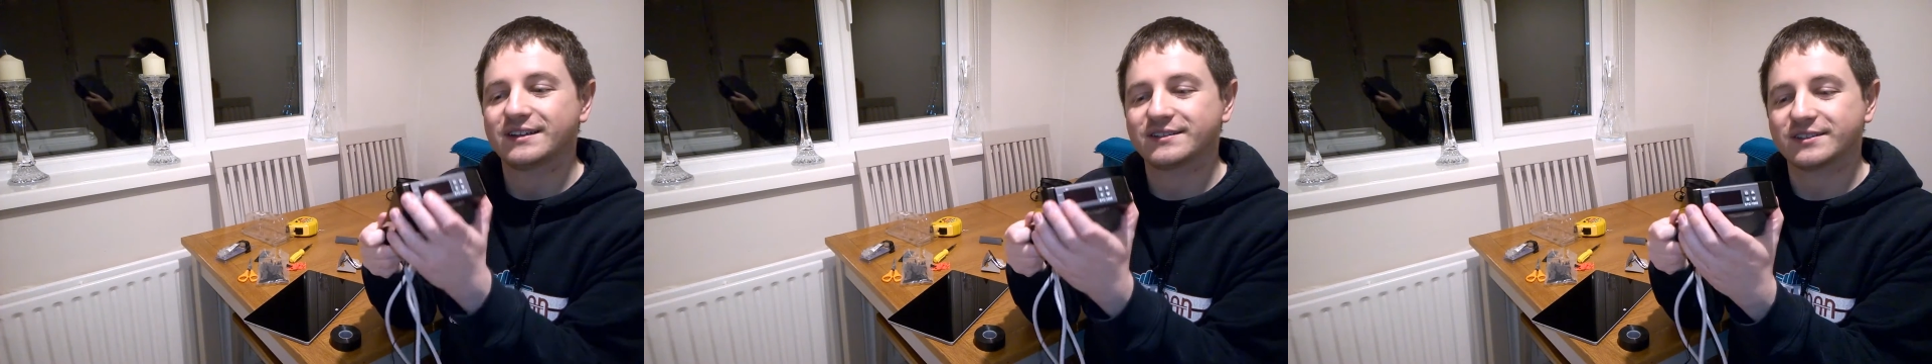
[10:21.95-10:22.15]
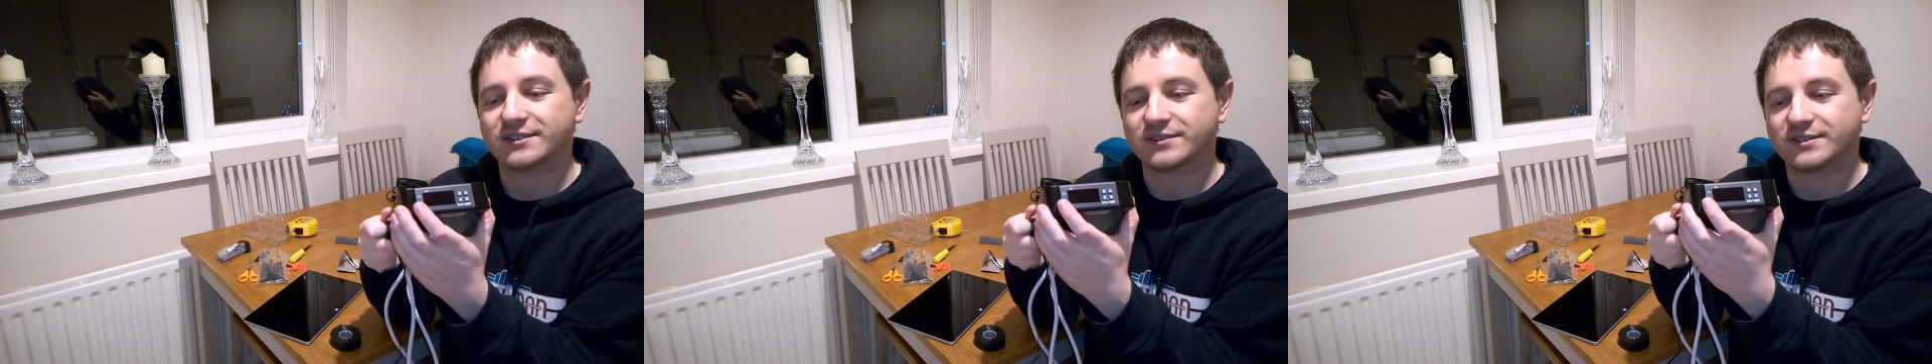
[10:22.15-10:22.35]

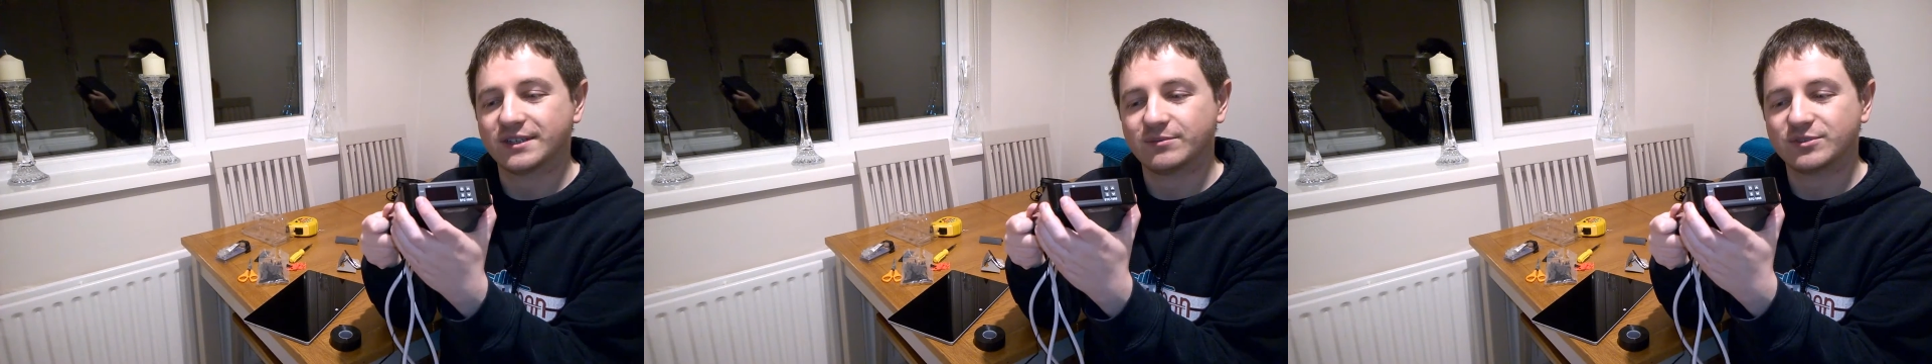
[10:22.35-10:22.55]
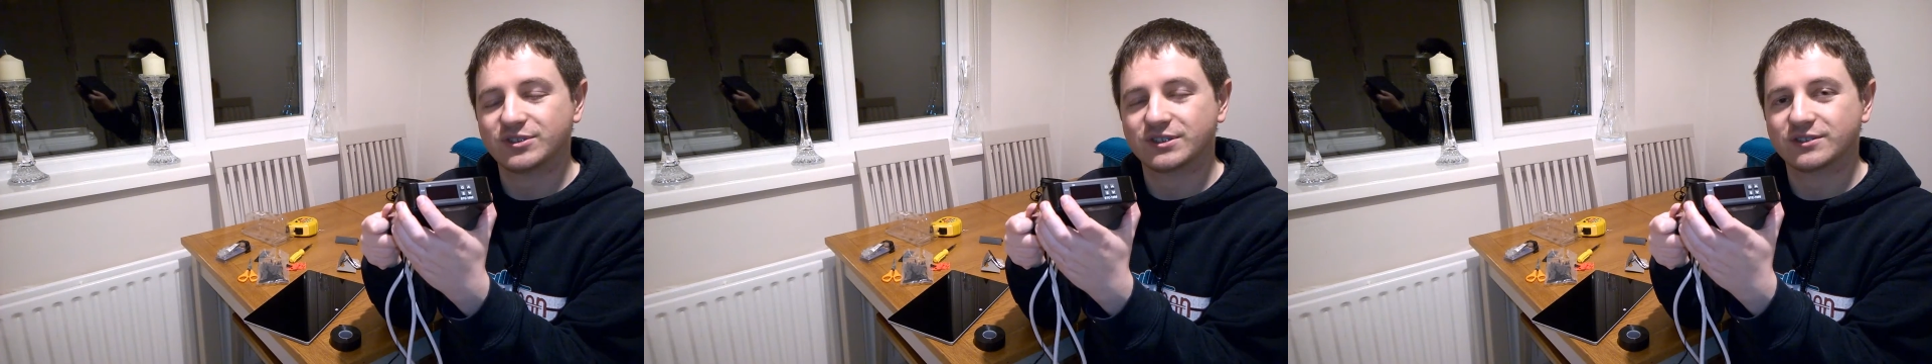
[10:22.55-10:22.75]
So
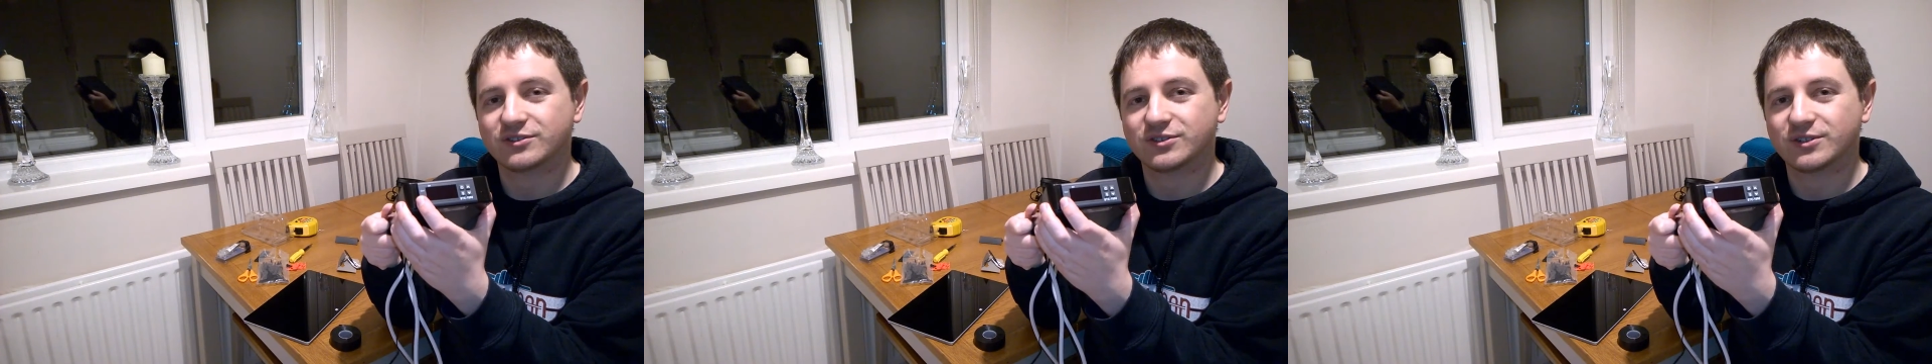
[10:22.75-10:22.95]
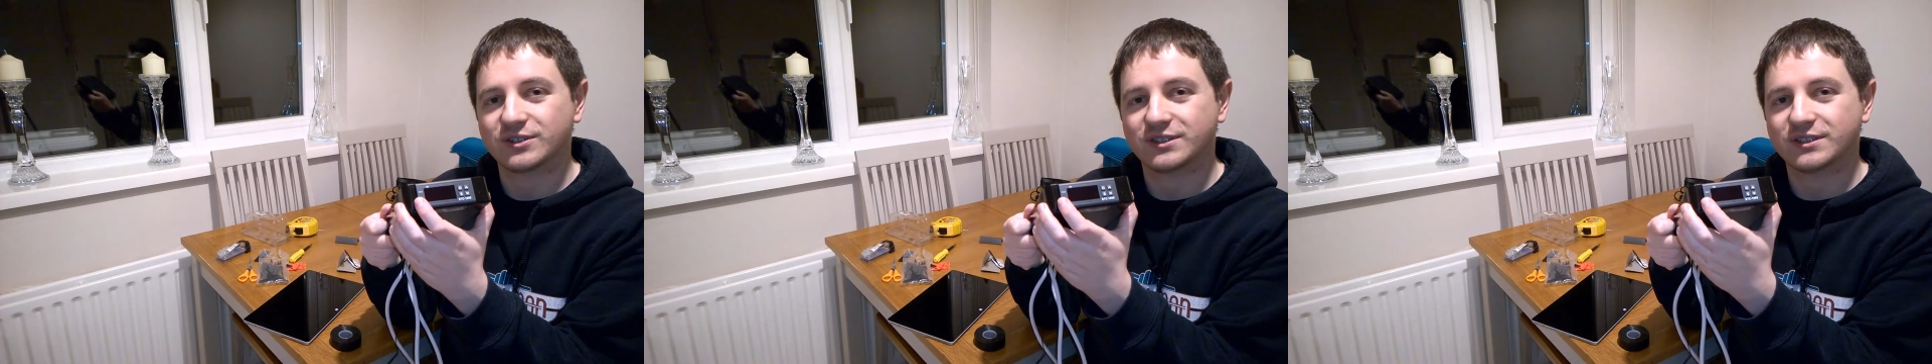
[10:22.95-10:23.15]
temperature
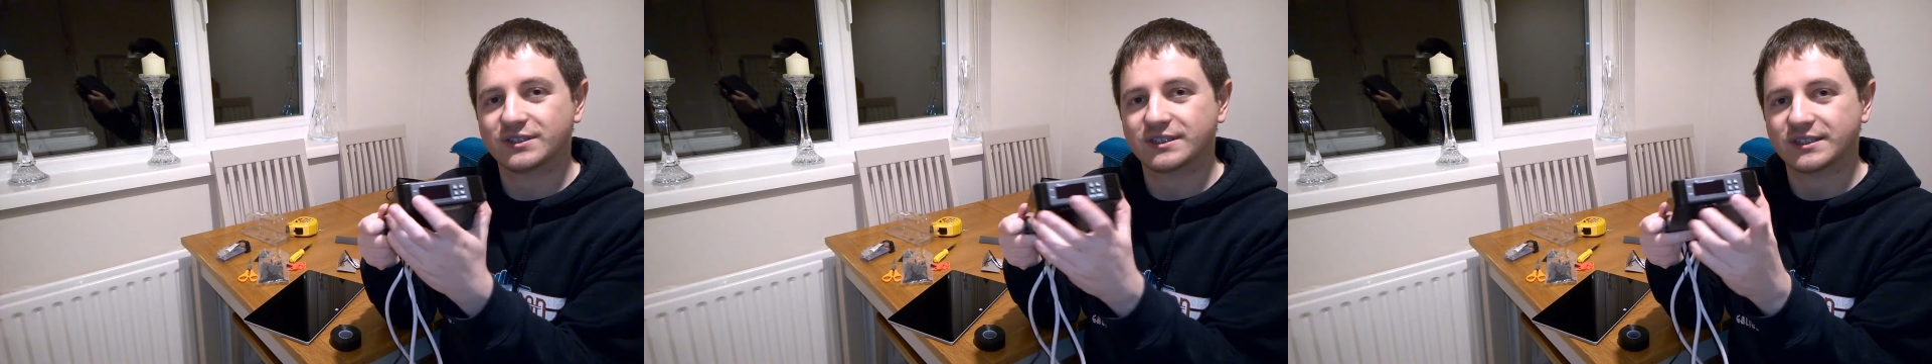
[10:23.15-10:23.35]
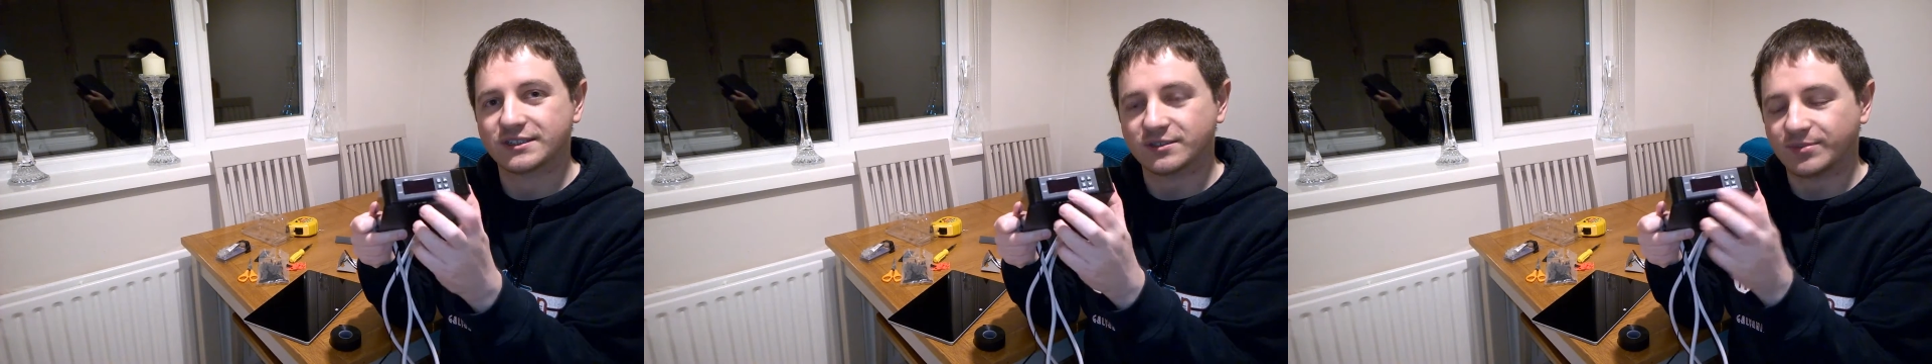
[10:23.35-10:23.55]
controller,
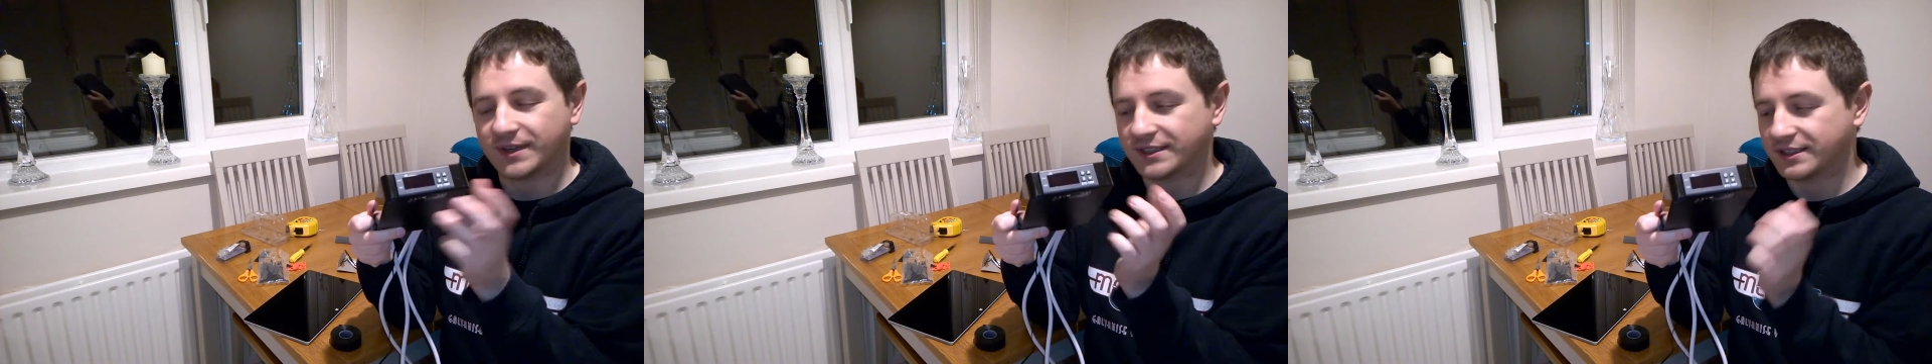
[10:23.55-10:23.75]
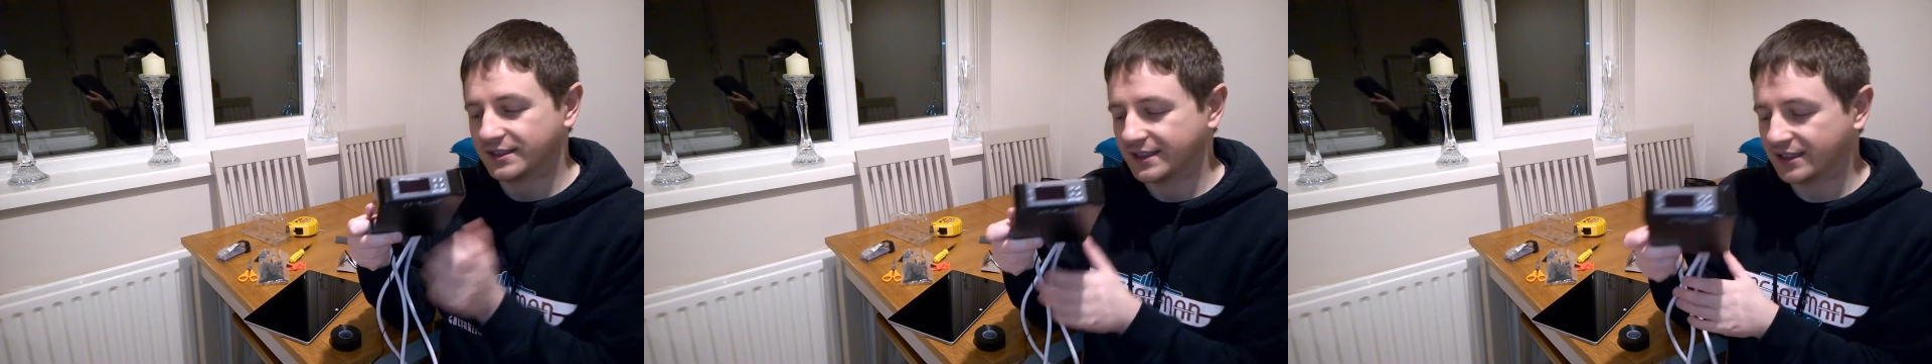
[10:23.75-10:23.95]
there's the
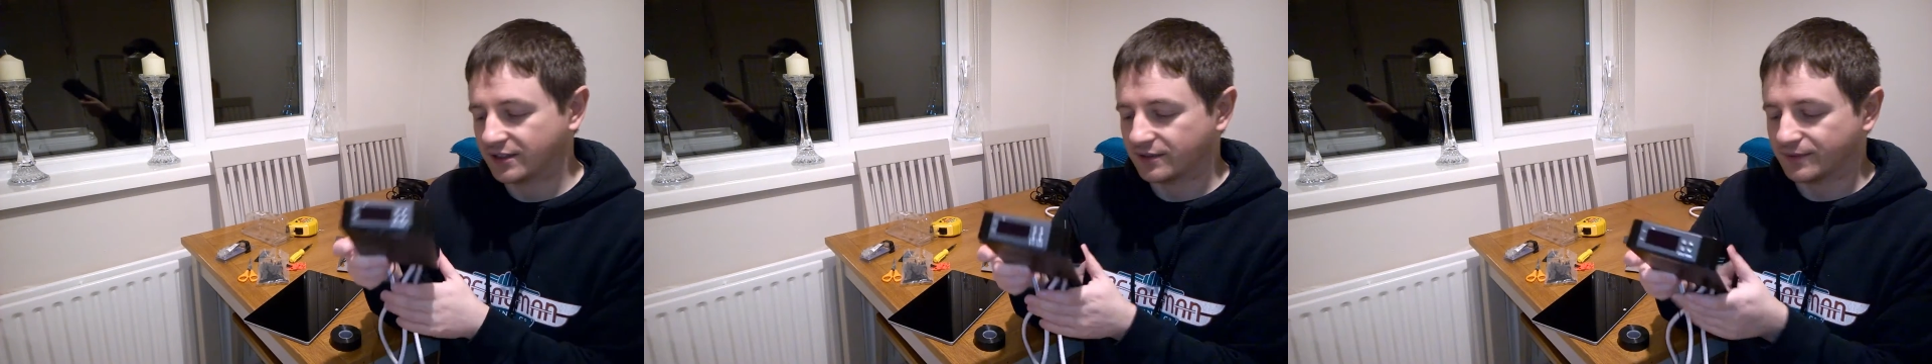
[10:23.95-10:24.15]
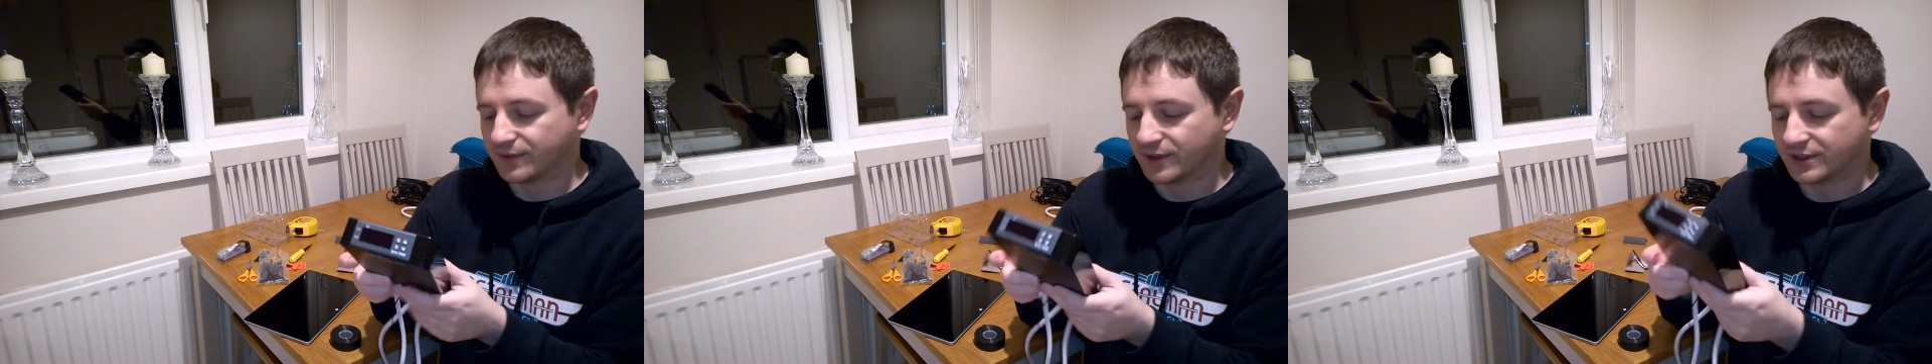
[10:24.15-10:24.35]
panel
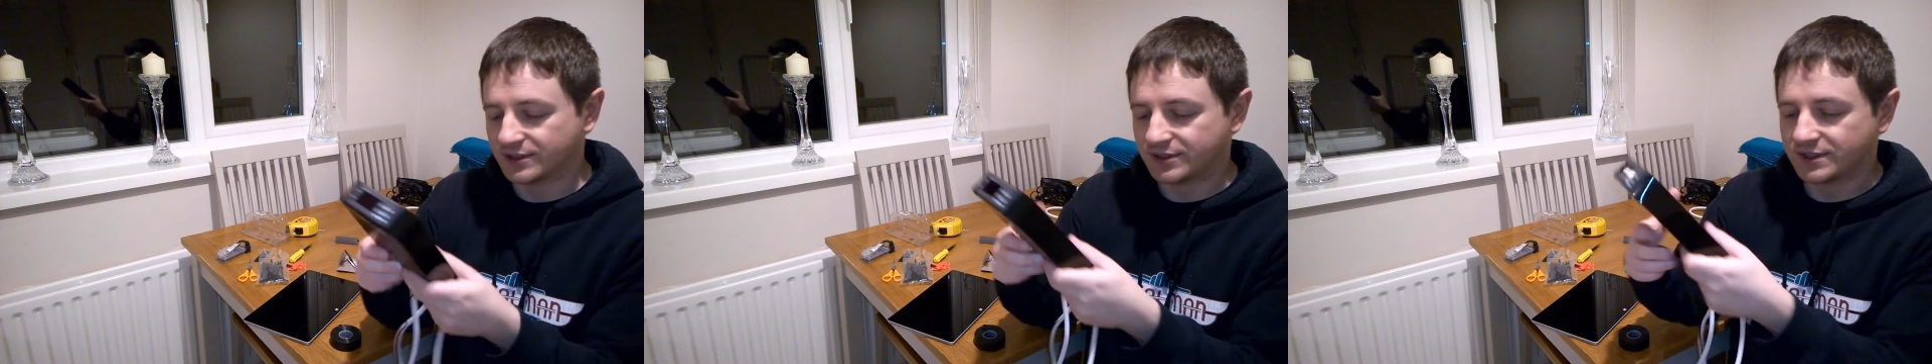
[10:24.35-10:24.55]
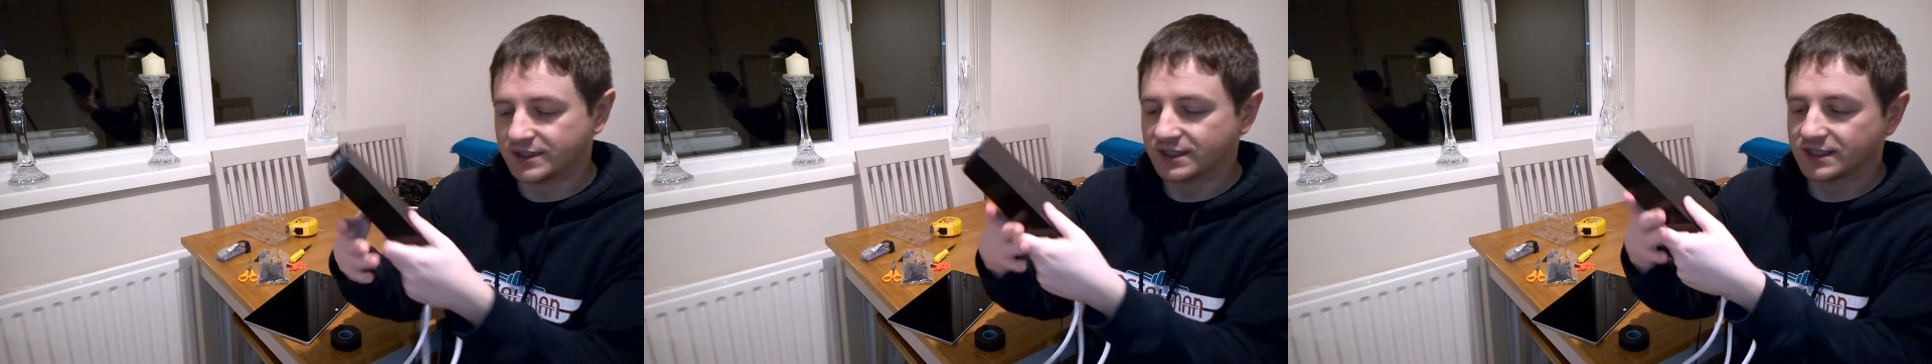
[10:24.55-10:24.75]
there in
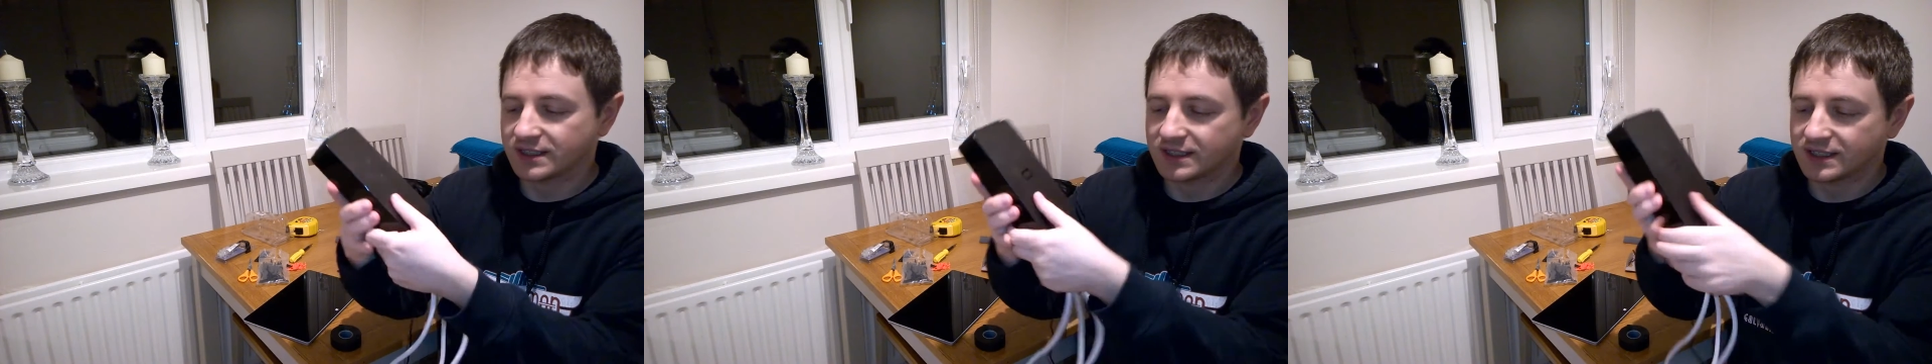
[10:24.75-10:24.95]
front,